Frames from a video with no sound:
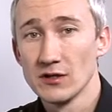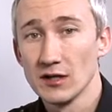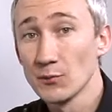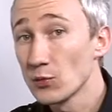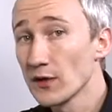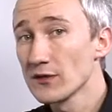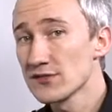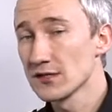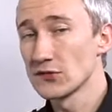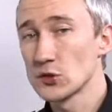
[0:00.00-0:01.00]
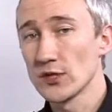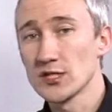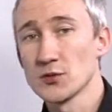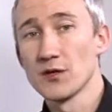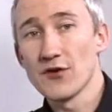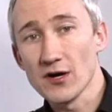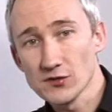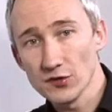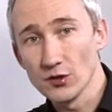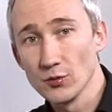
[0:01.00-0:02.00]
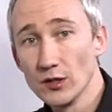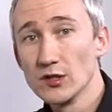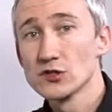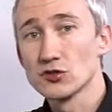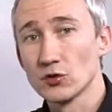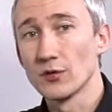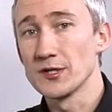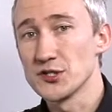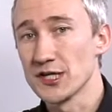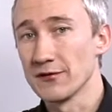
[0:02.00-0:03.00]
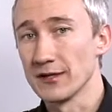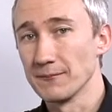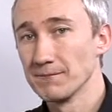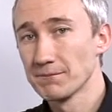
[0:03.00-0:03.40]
and with Windows Server 2012 R2, storage tiering.